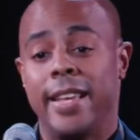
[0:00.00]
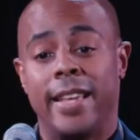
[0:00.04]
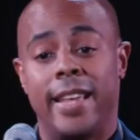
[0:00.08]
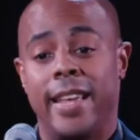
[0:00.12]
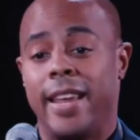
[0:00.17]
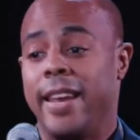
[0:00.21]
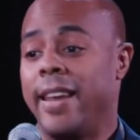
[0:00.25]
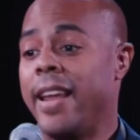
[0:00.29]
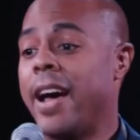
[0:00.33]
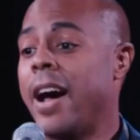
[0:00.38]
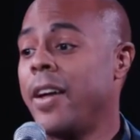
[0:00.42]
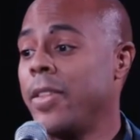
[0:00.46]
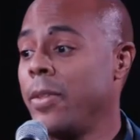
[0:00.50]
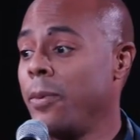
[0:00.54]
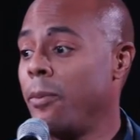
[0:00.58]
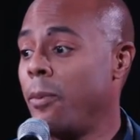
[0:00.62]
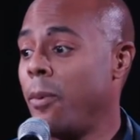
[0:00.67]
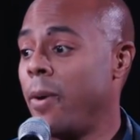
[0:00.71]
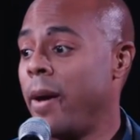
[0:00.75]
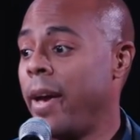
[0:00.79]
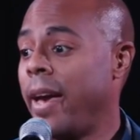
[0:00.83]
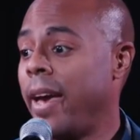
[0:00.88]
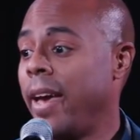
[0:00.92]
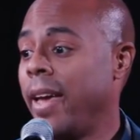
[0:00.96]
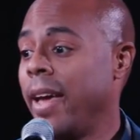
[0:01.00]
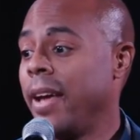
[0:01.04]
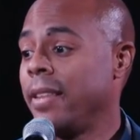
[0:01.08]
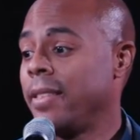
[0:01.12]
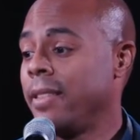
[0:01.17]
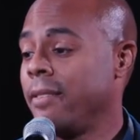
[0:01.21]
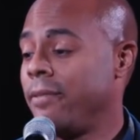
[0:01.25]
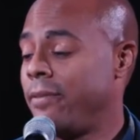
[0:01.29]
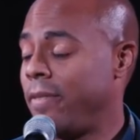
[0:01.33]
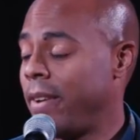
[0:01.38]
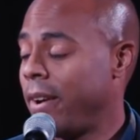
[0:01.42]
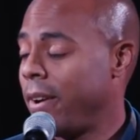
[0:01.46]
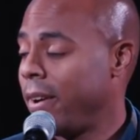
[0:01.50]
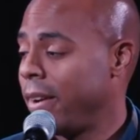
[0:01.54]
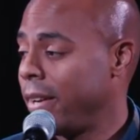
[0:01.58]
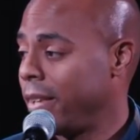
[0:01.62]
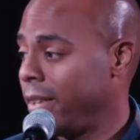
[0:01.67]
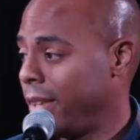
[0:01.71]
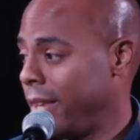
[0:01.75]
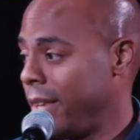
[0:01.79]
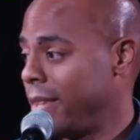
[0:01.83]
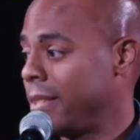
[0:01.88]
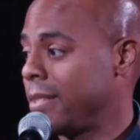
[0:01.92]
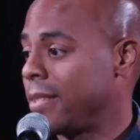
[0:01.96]
get it out of the way, and at the very
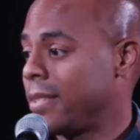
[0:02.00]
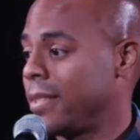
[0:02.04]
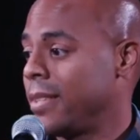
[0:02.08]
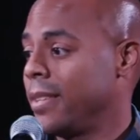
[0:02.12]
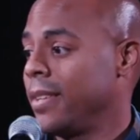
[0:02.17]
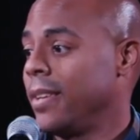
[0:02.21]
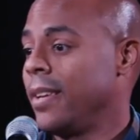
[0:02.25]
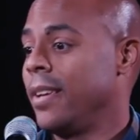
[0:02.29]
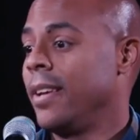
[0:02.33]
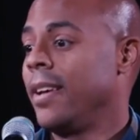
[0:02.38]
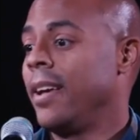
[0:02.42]
least,